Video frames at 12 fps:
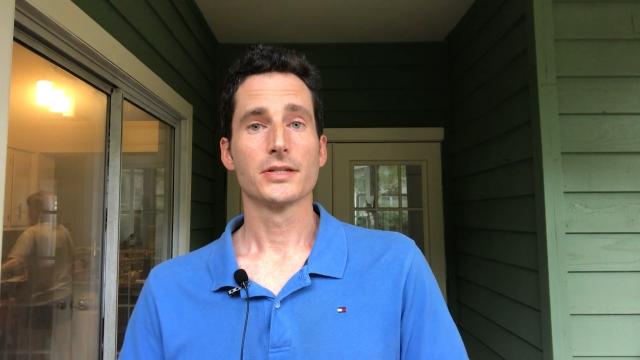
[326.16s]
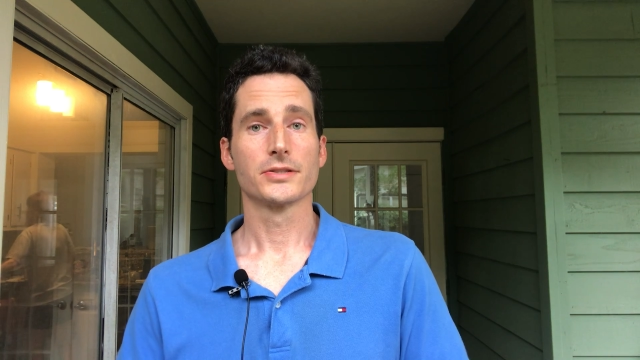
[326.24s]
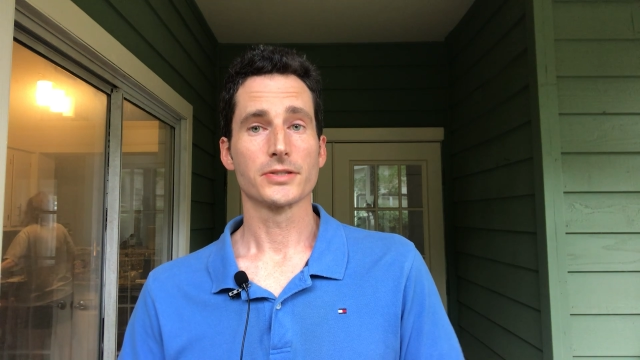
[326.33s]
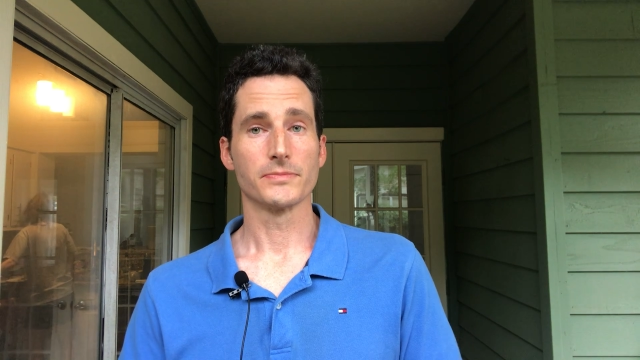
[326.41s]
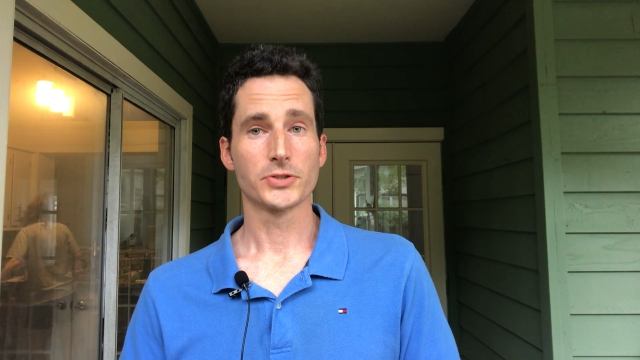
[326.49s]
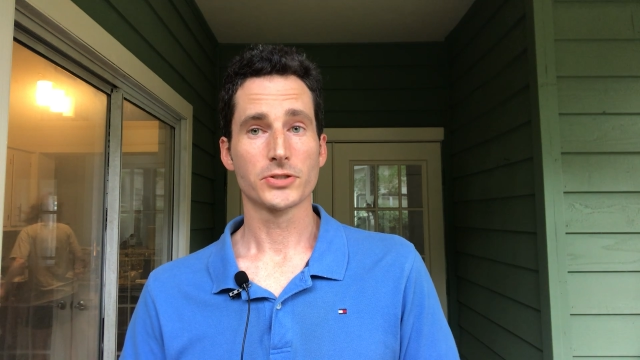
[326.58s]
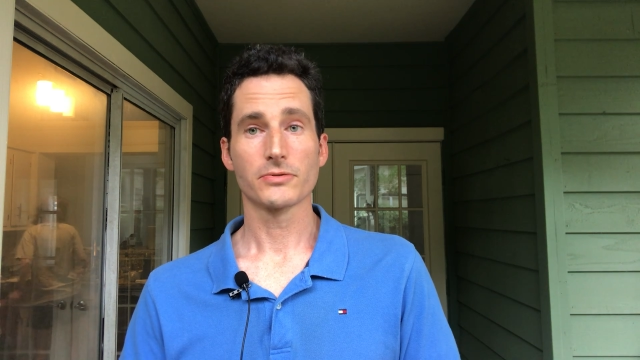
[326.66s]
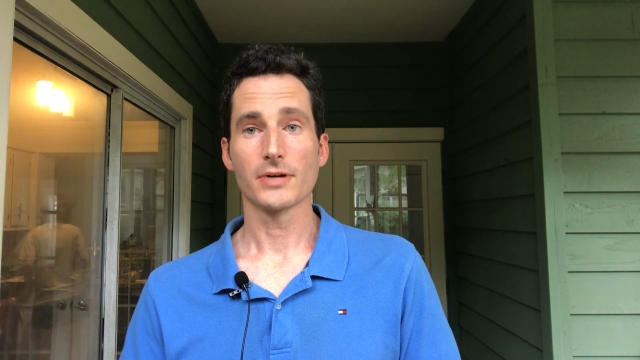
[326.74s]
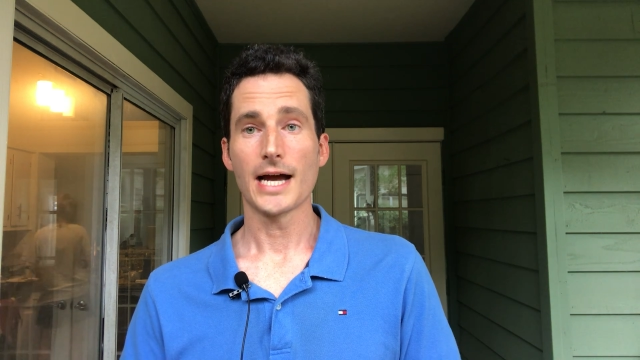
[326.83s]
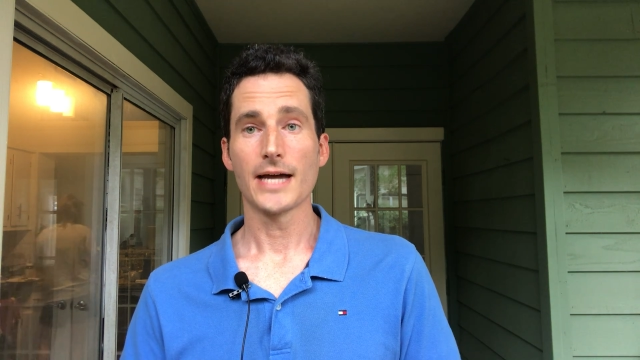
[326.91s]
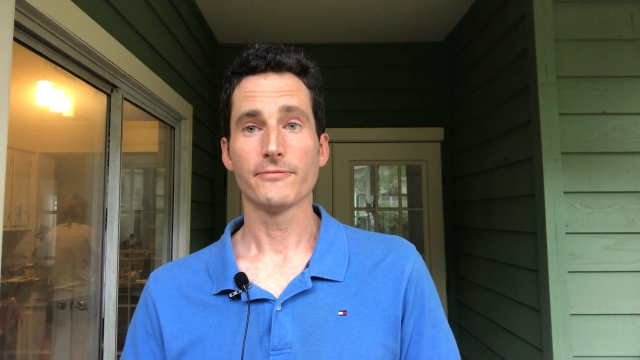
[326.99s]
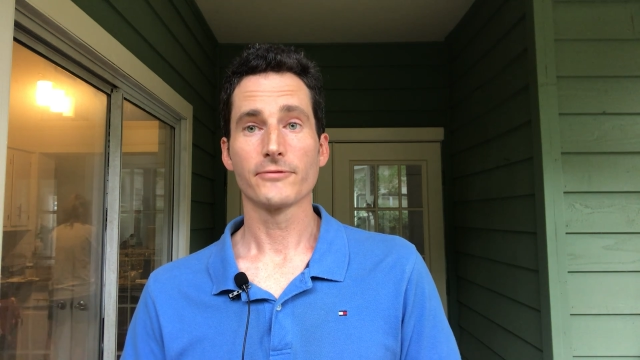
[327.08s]

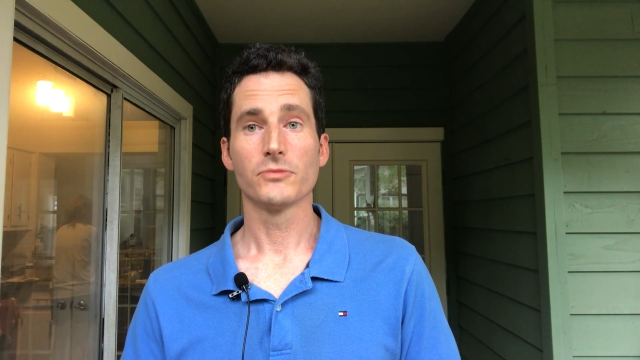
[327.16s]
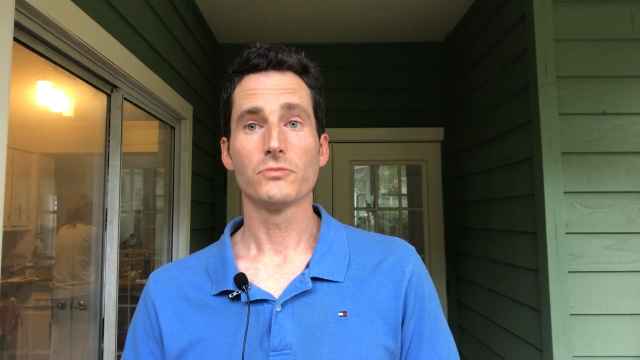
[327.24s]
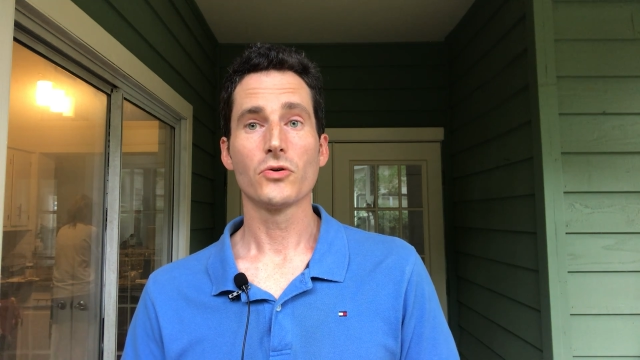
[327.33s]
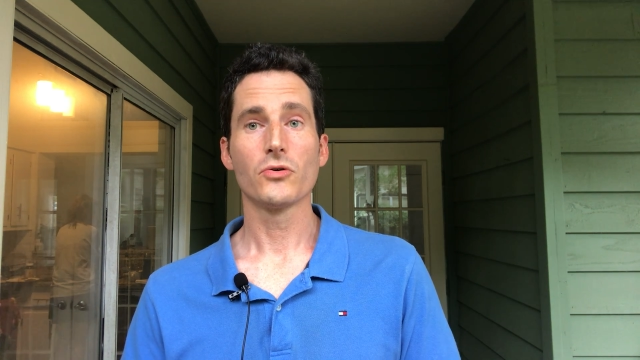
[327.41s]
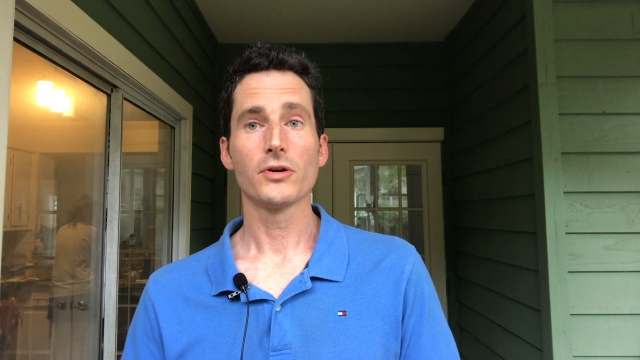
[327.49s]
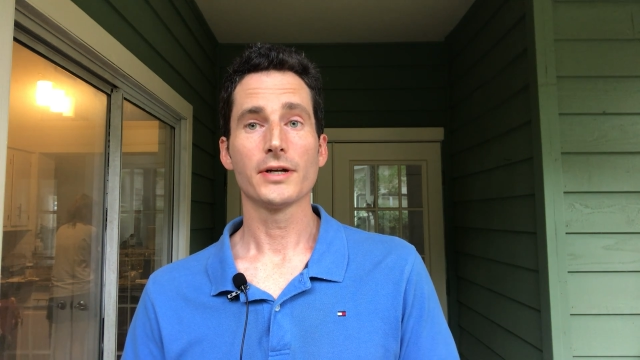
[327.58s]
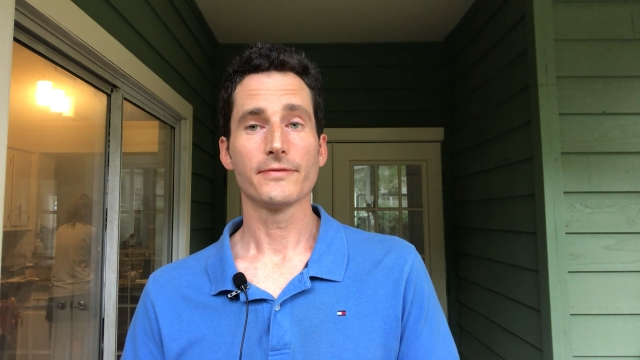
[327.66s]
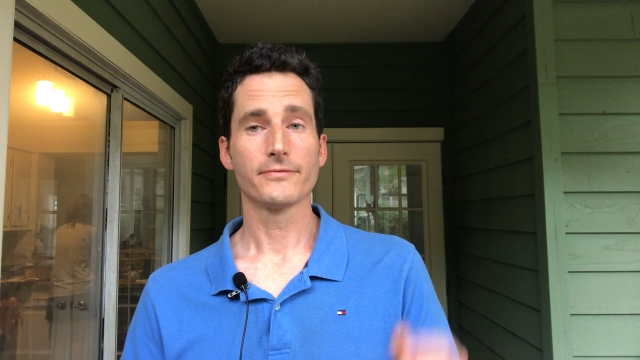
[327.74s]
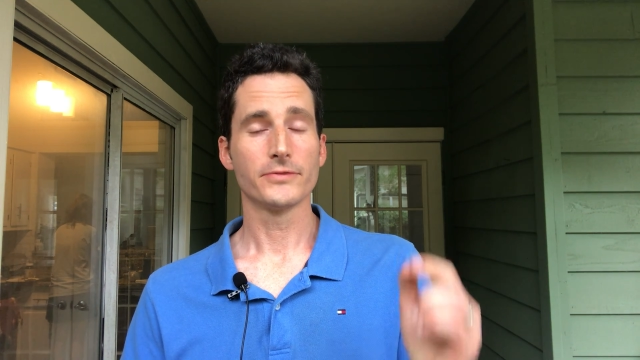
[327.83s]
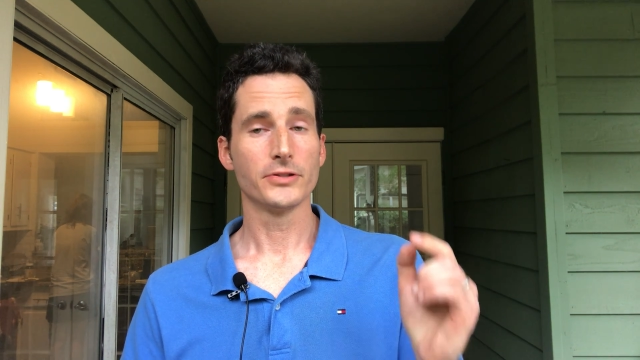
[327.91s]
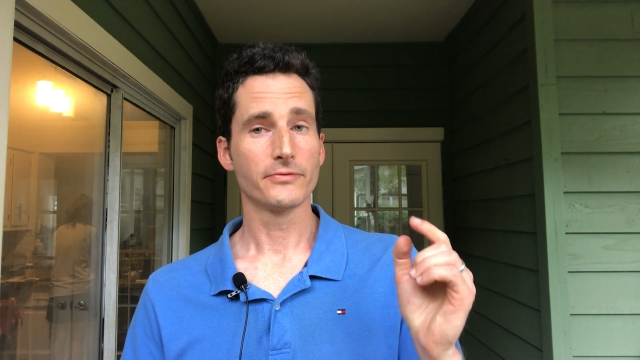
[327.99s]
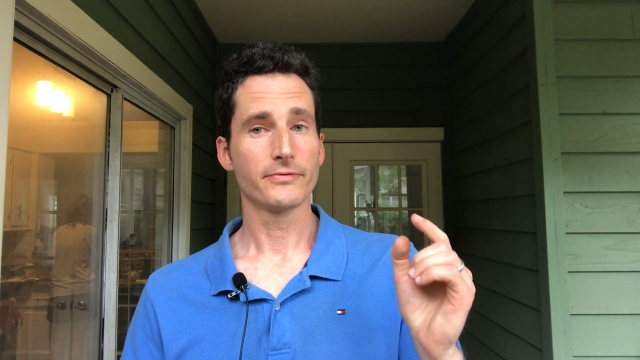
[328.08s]
subscribe for more. If
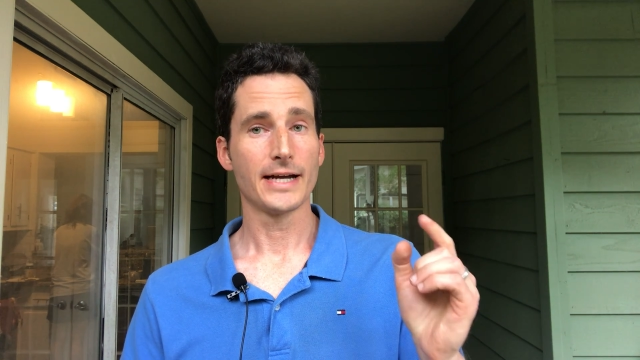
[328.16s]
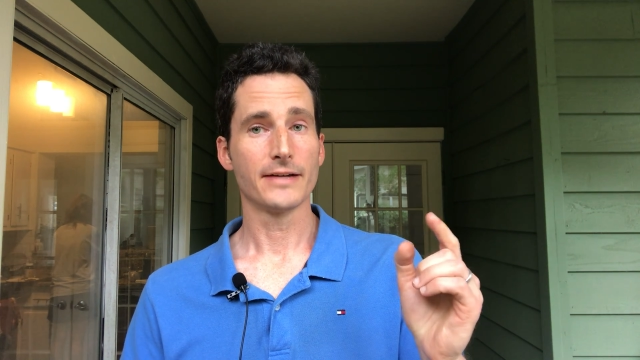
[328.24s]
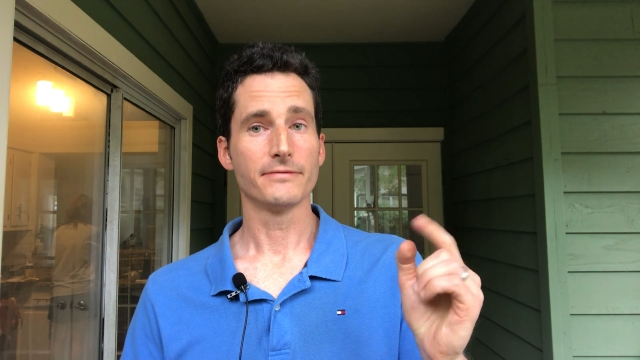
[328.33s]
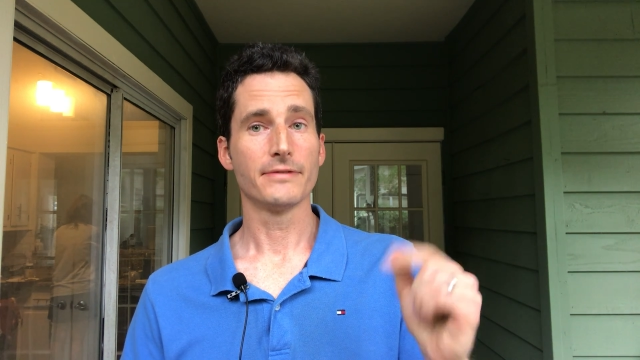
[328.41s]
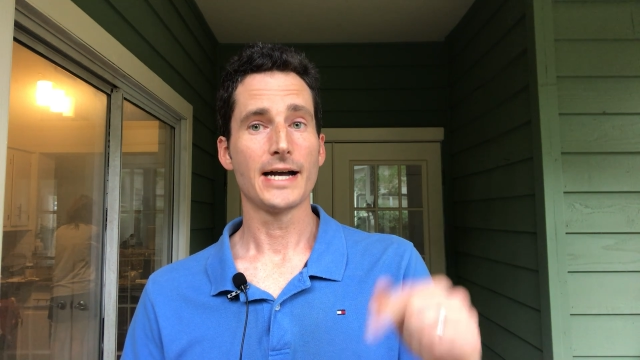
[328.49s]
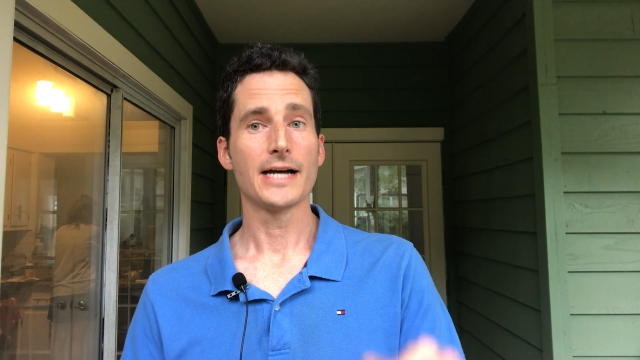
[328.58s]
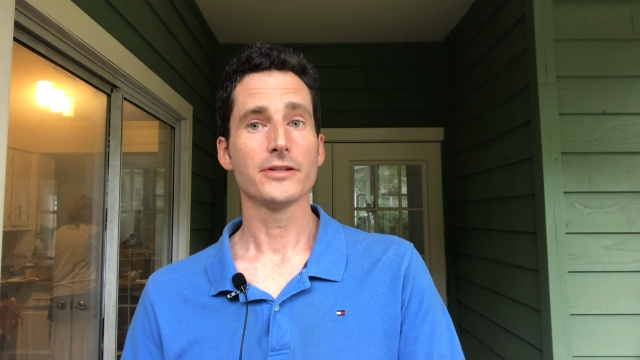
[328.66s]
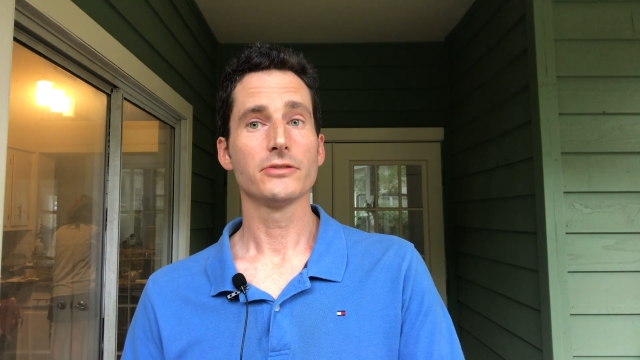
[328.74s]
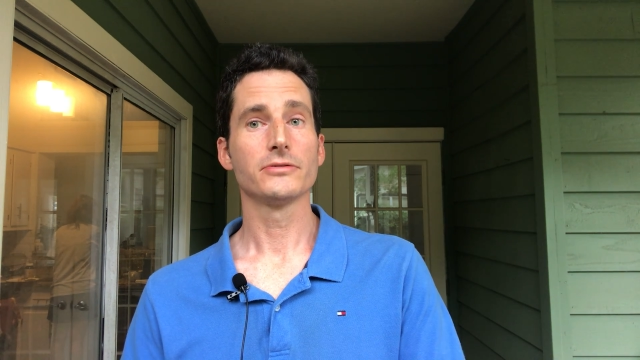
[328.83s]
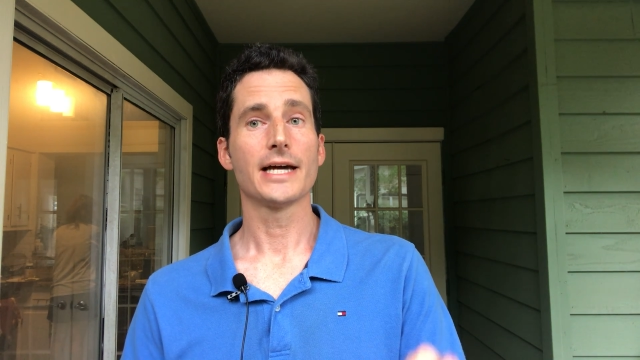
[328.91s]
you found value,